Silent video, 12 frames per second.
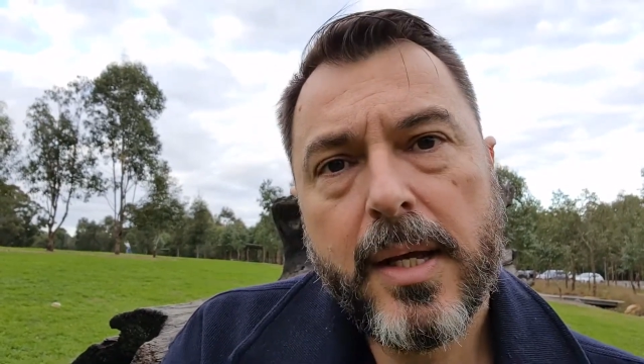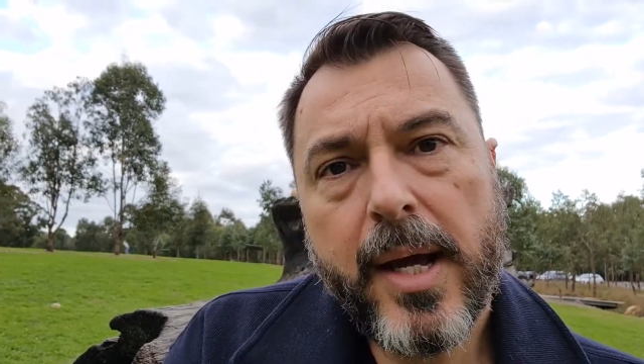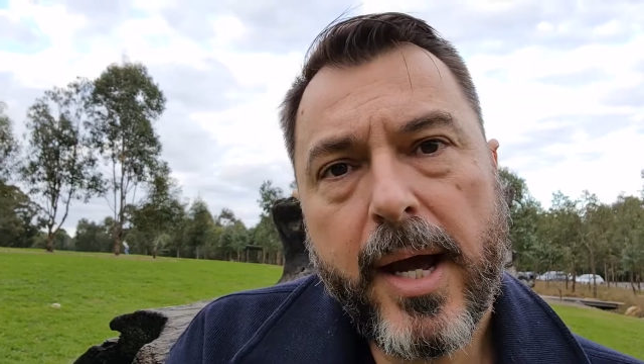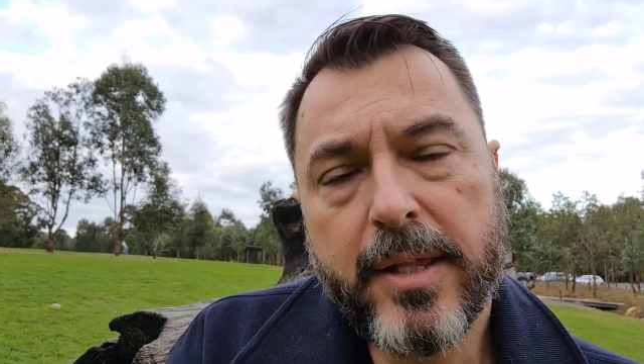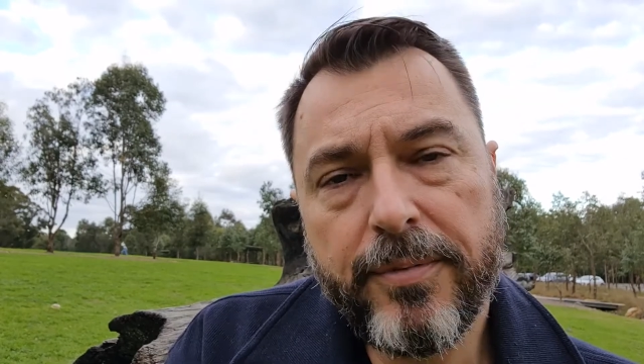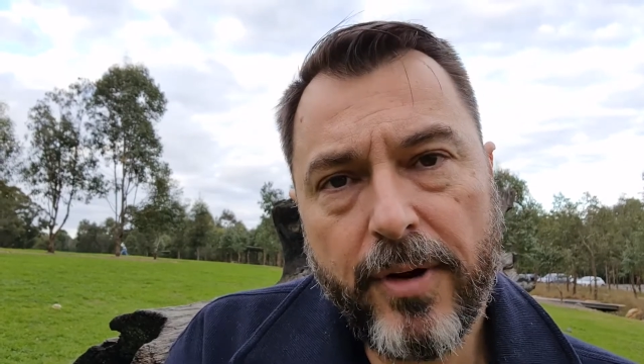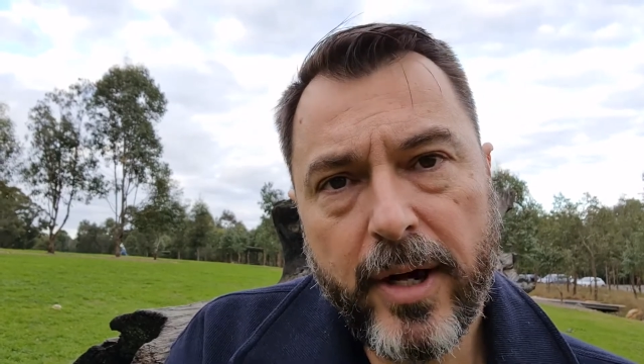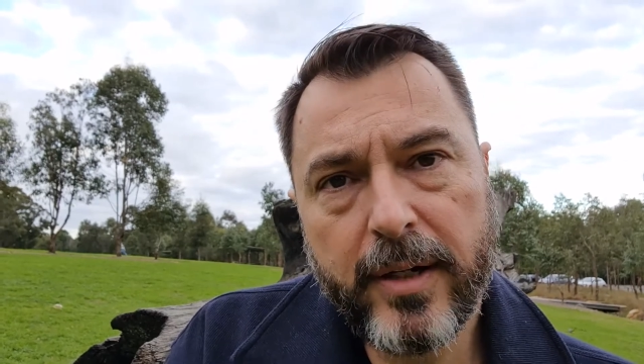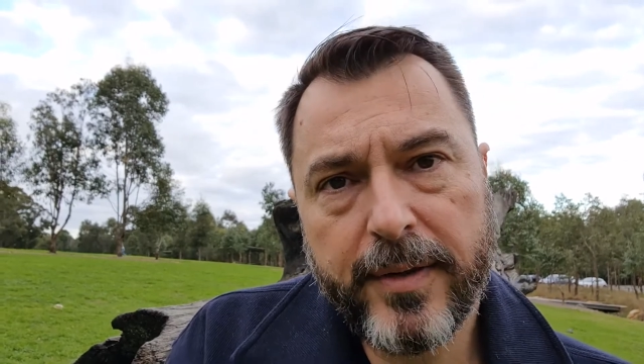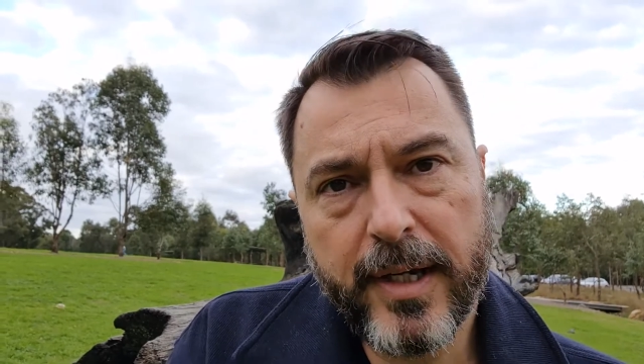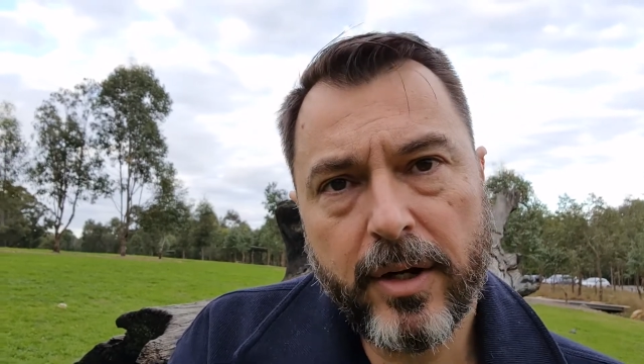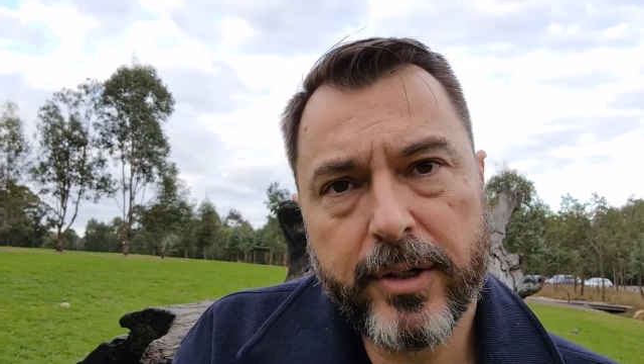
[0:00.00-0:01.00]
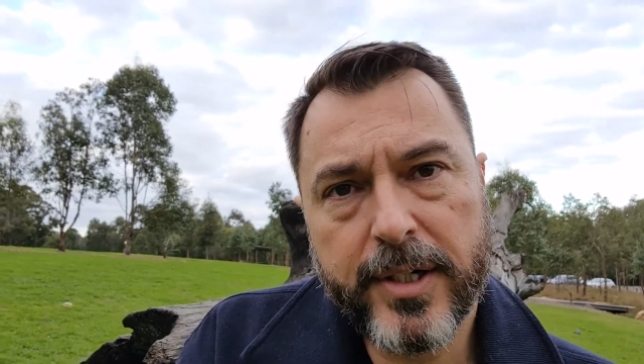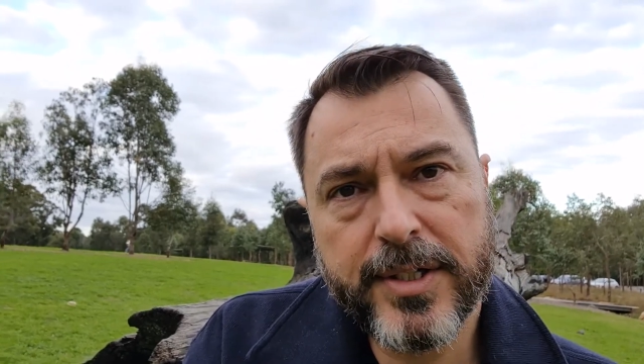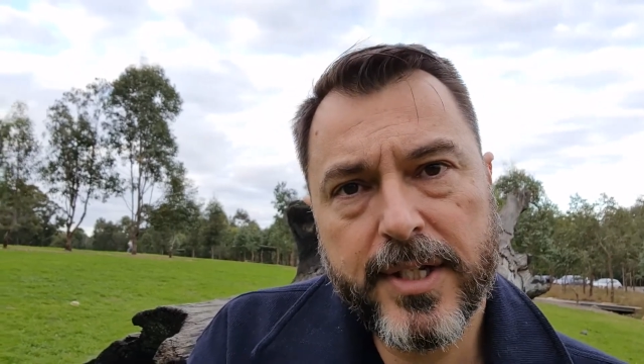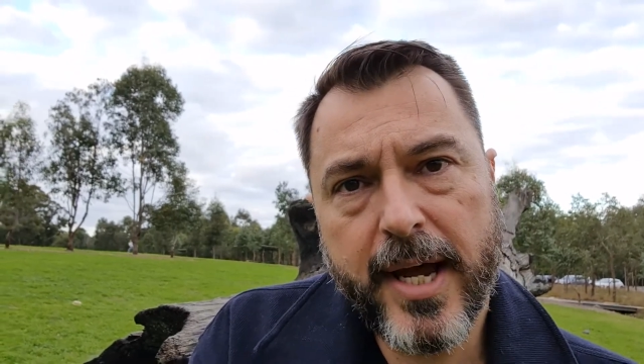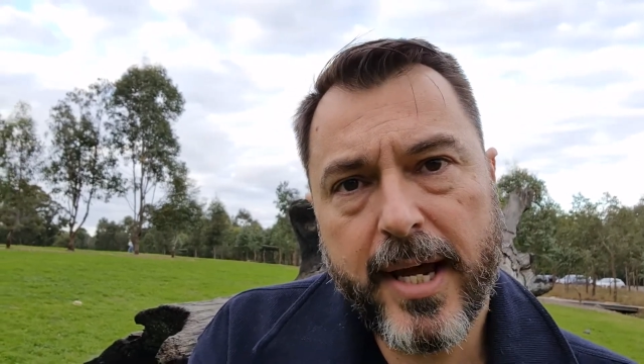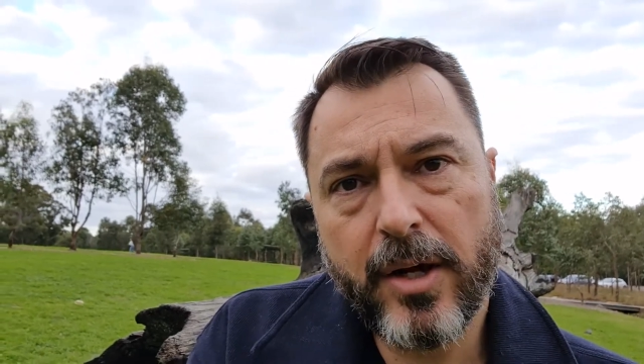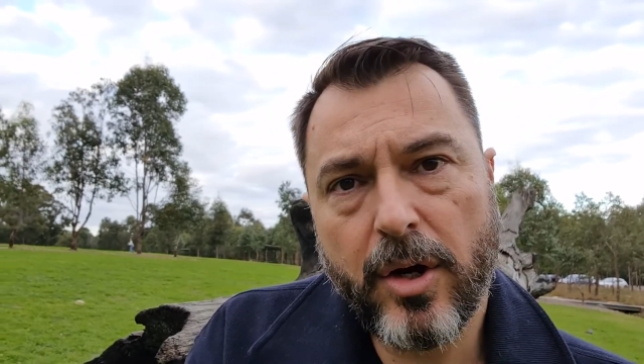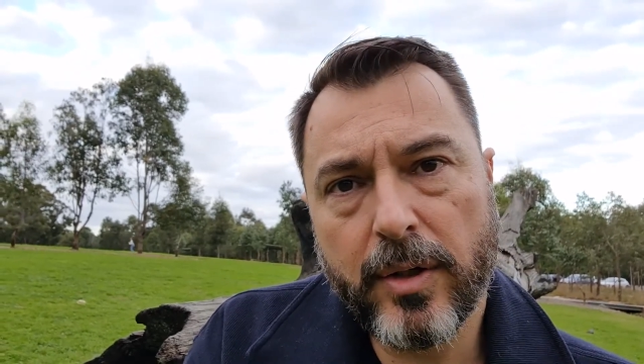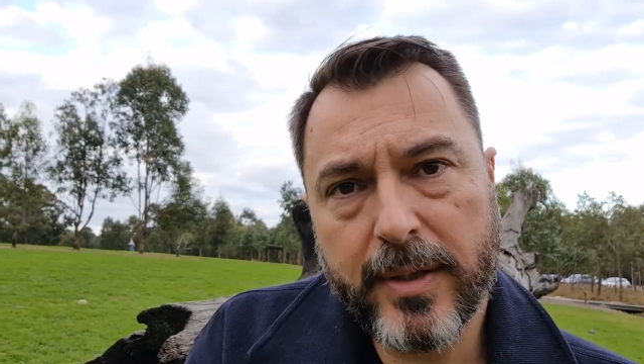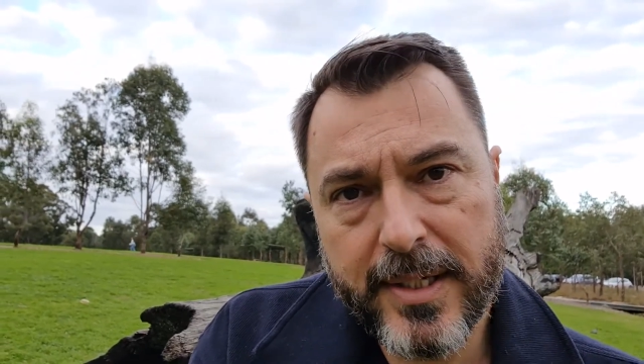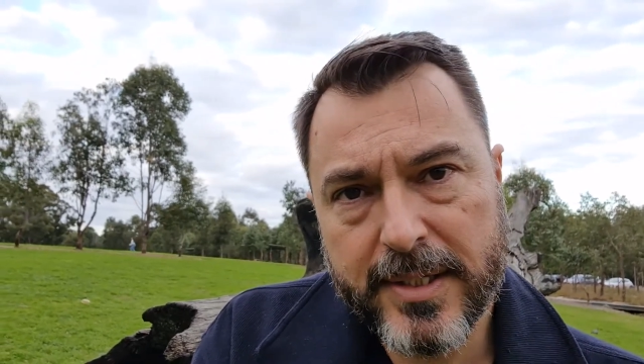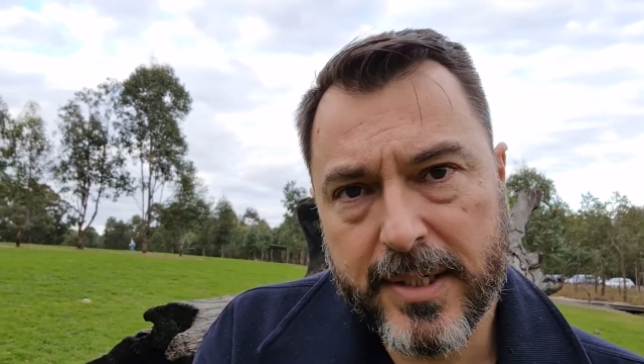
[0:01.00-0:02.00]
And the final thing I'm going to say
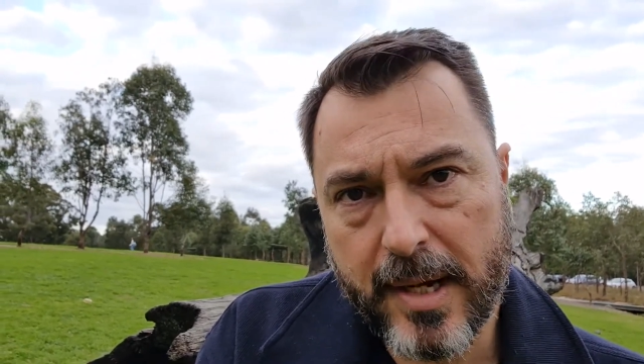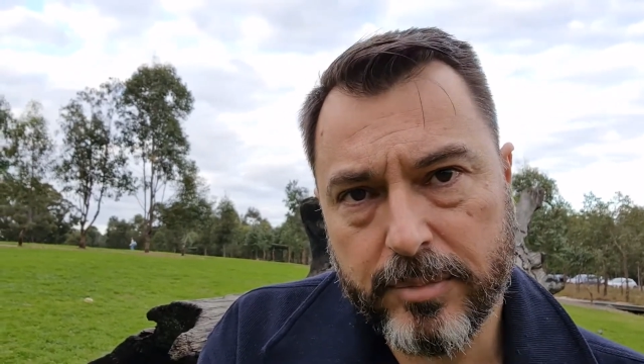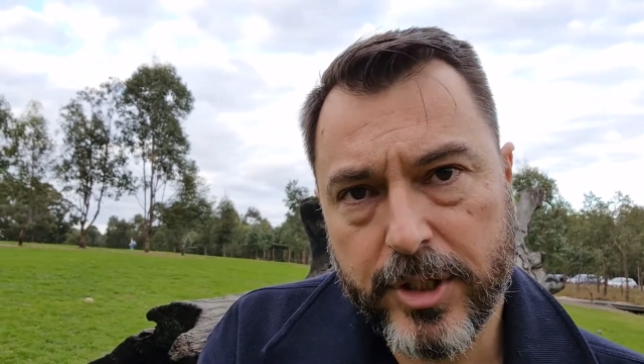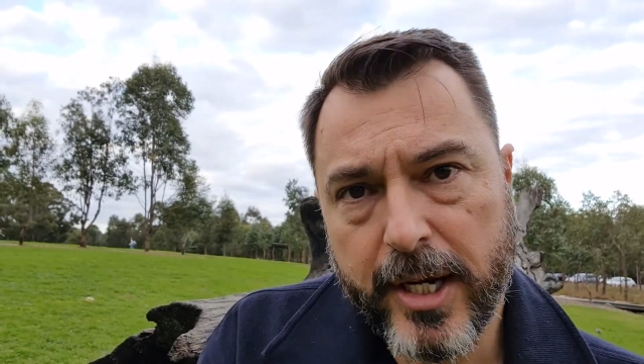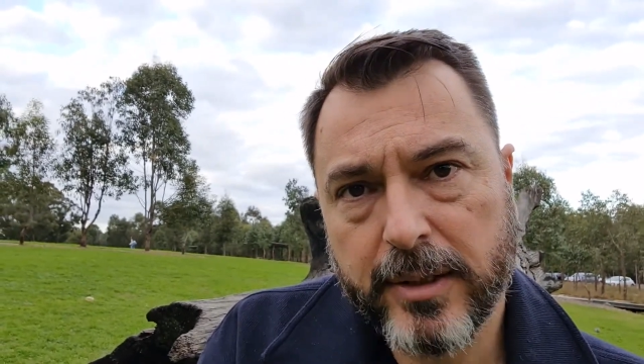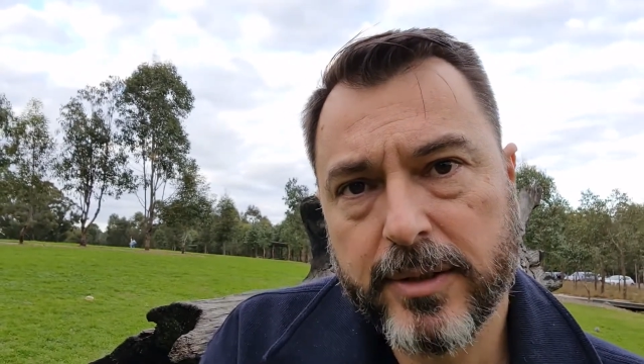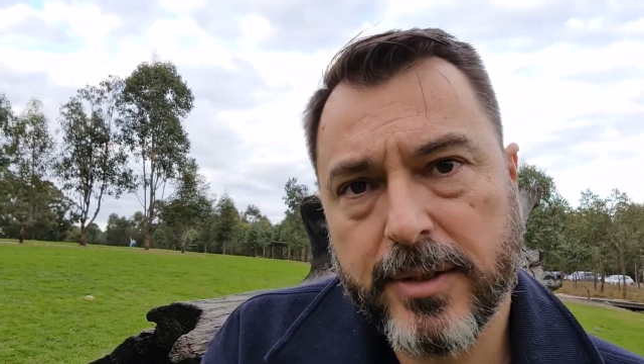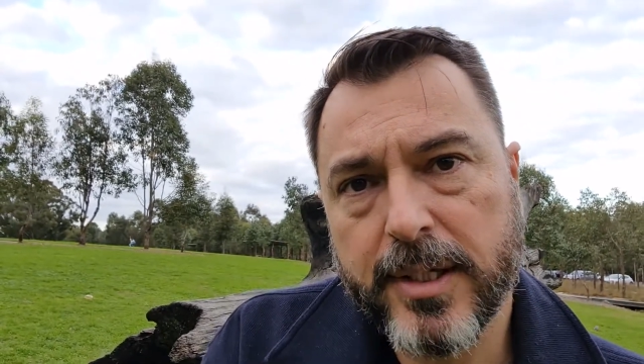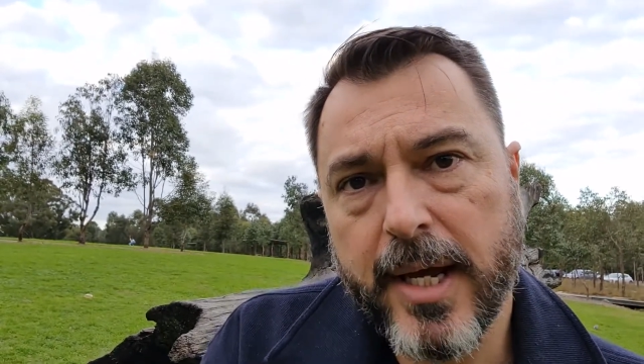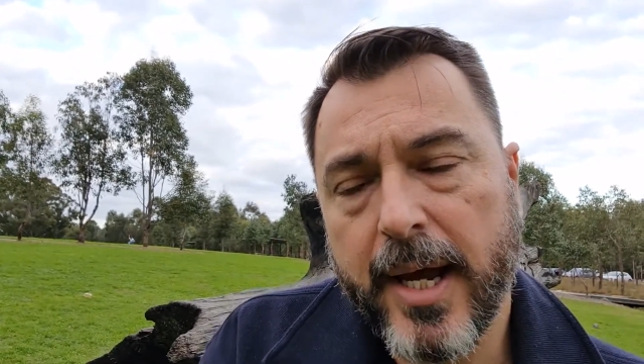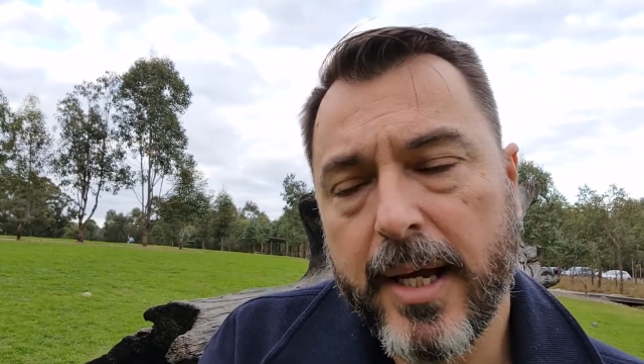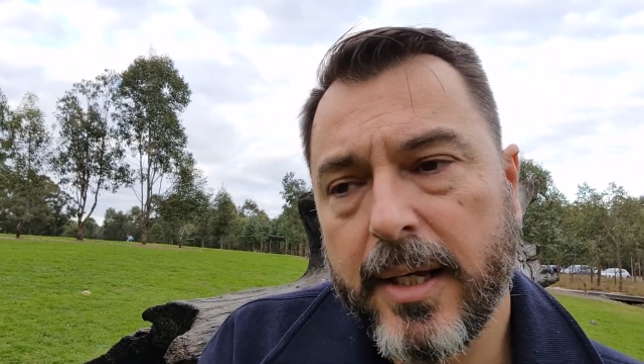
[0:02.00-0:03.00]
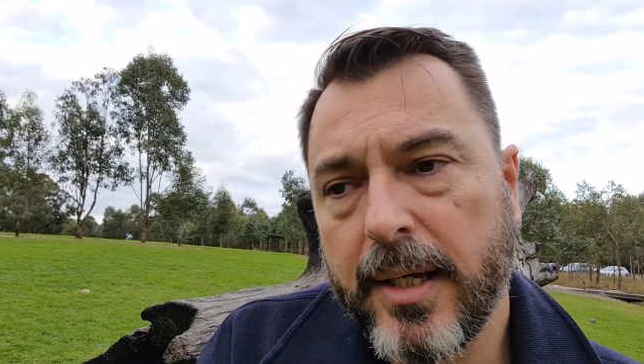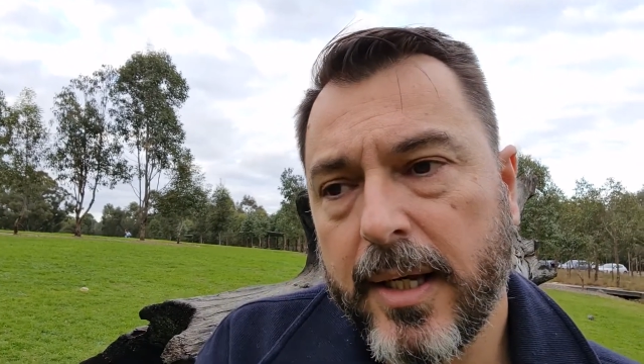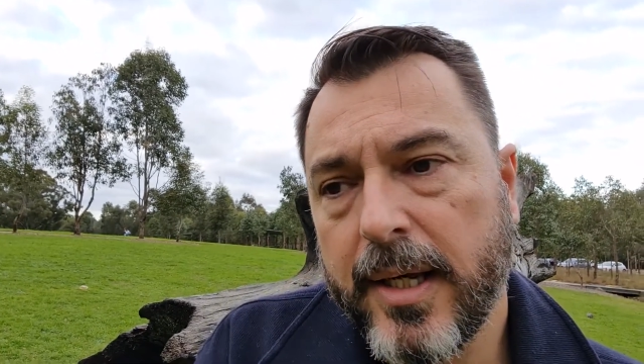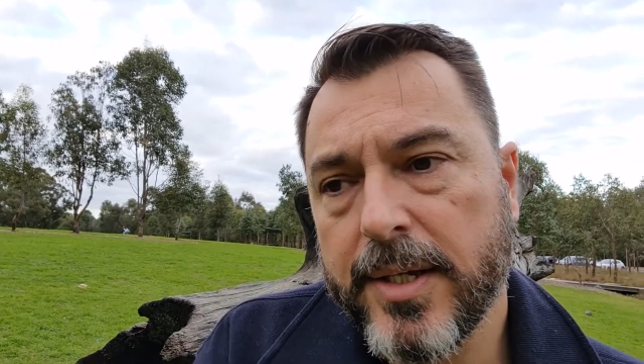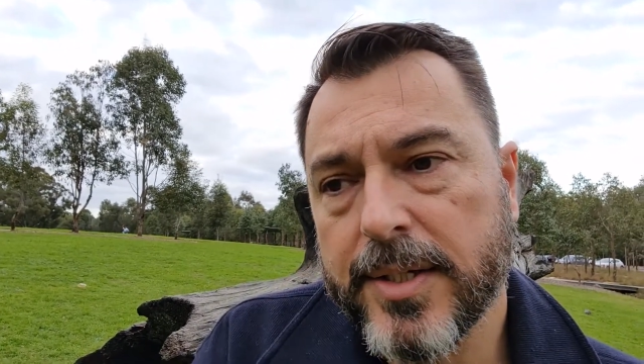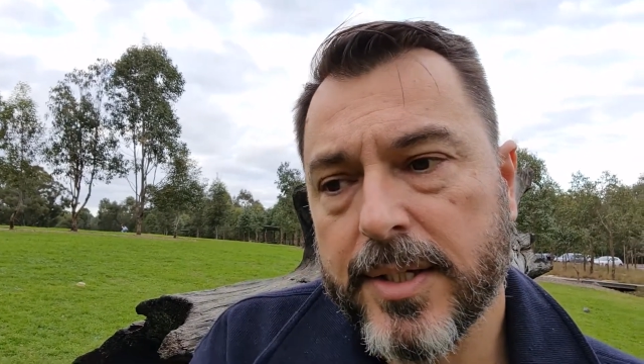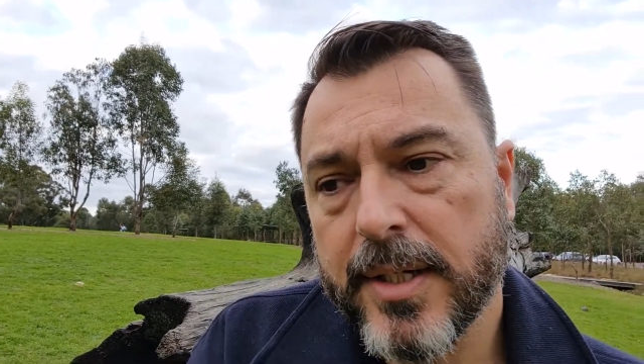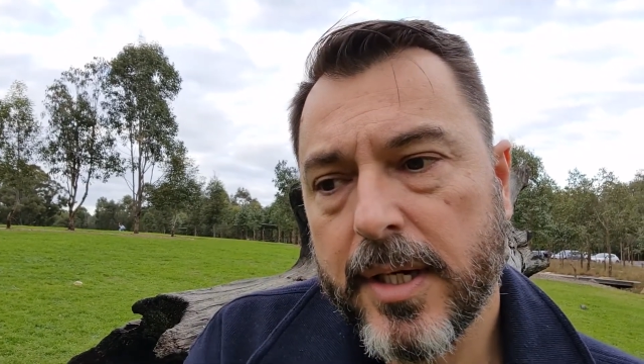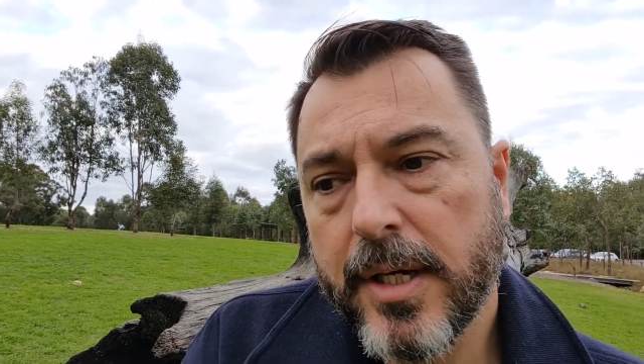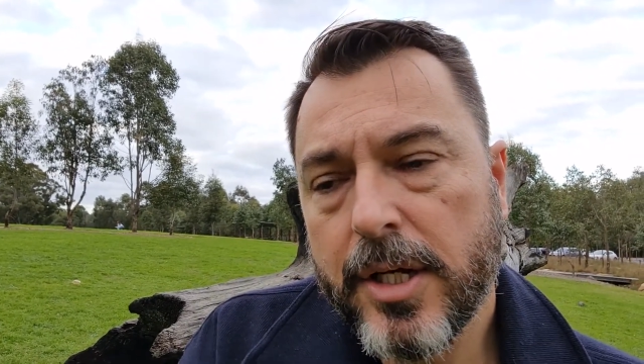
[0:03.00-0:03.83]
on this subject today is